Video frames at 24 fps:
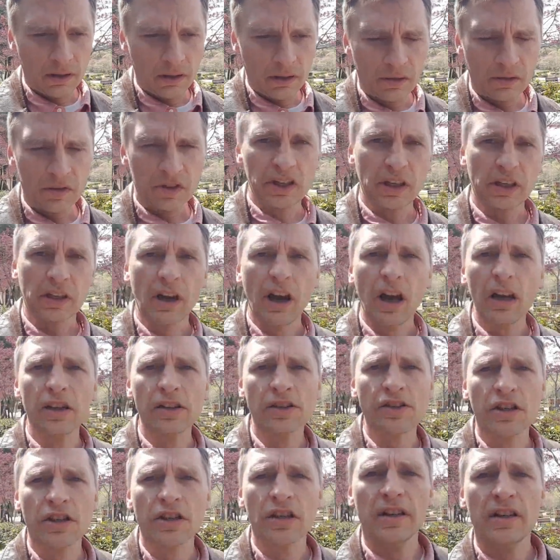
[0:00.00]

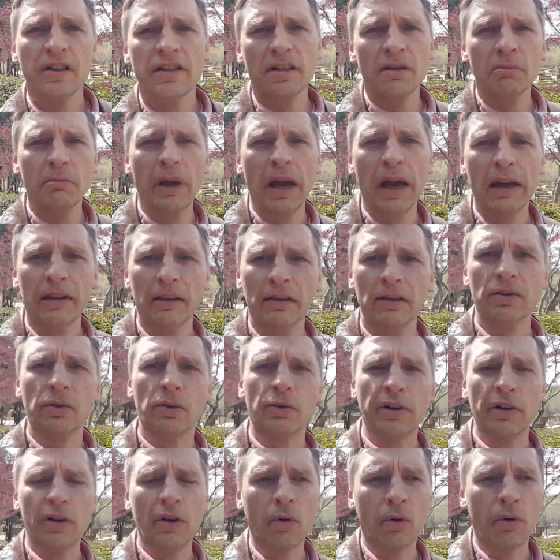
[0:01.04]
psychology is a
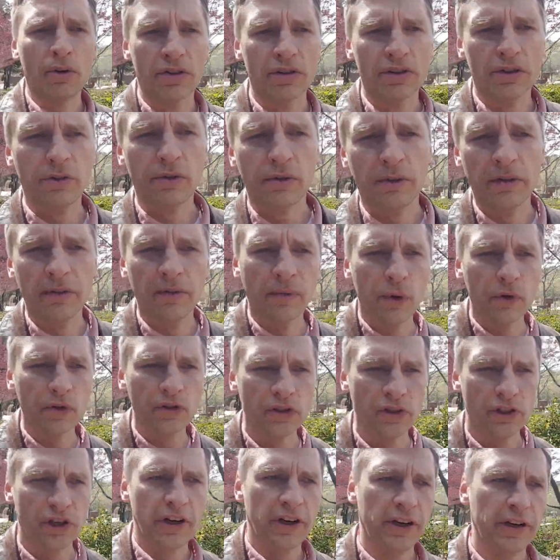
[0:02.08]
mandatory course during the
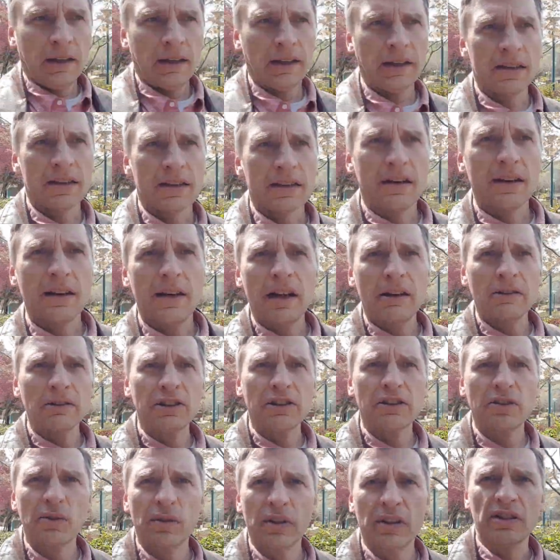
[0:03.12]
first year. I guess it allows
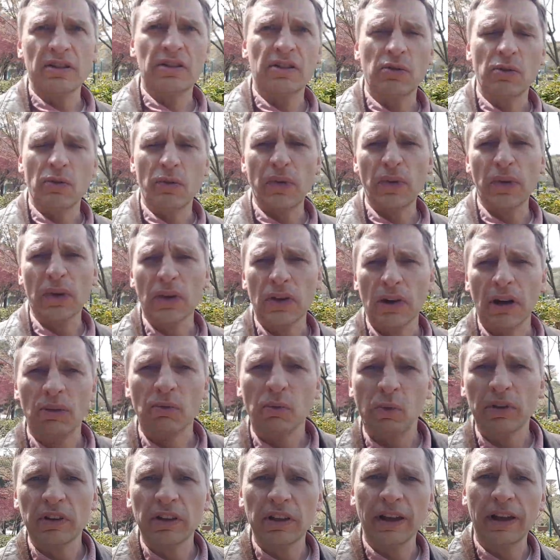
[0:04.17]
students to figure out
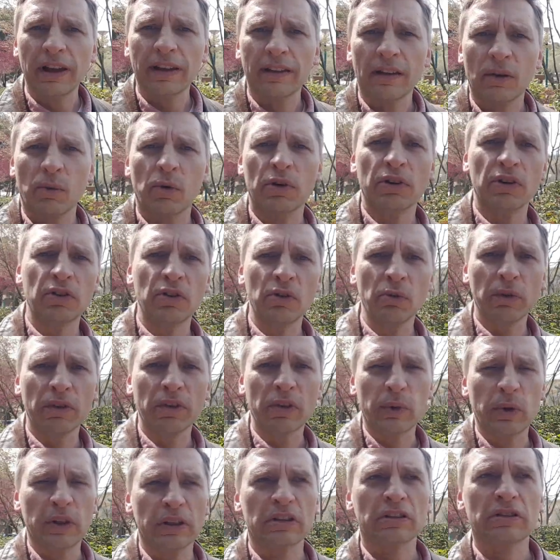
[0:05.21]
what the heck they want to do with
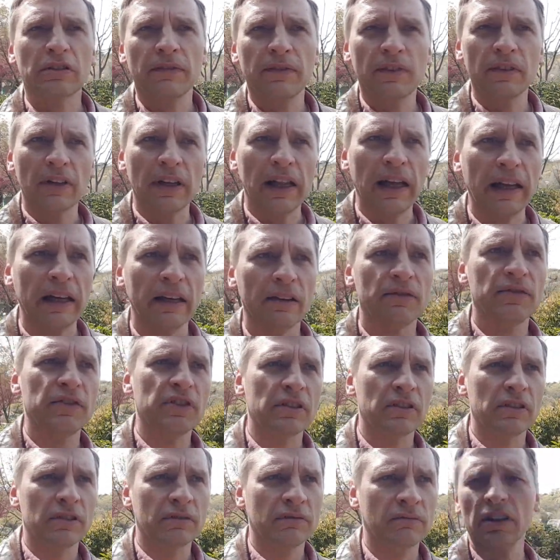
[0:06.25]
the rest of their lives
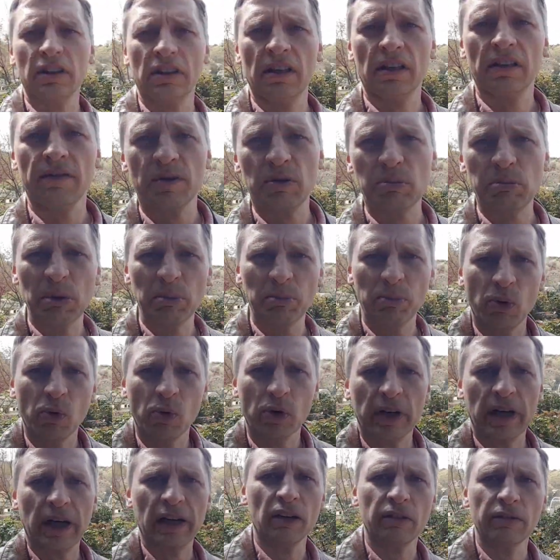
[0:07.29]
and gives
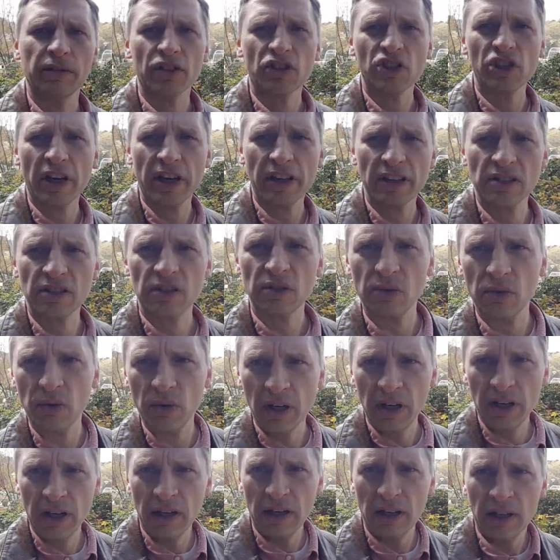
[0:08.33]
people kind of a chance to
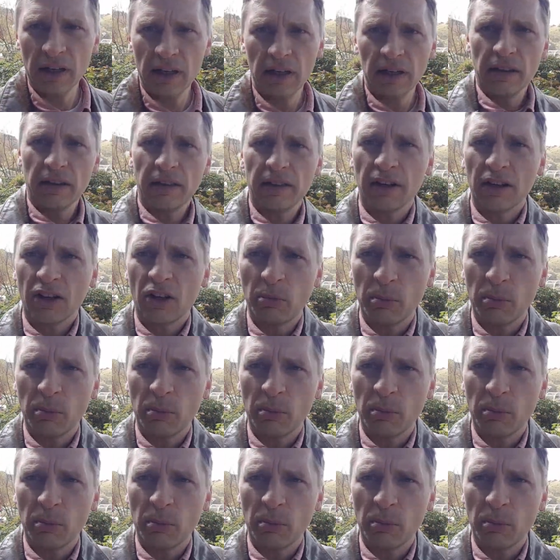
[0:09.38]
think